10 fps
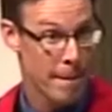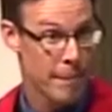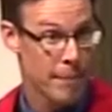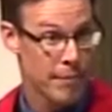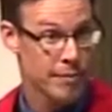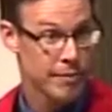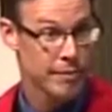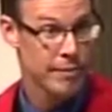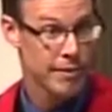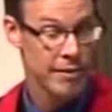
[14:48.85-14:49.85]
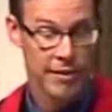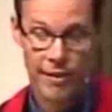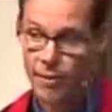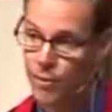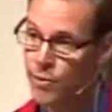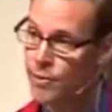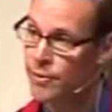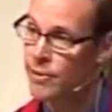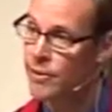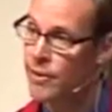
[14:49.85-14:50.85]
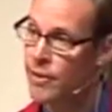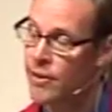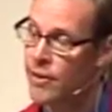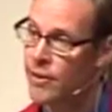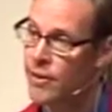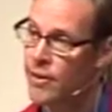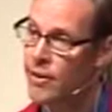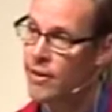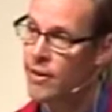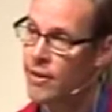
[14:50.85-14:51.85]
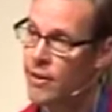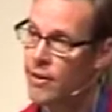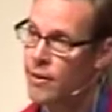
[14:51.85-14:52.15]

Nothing is said.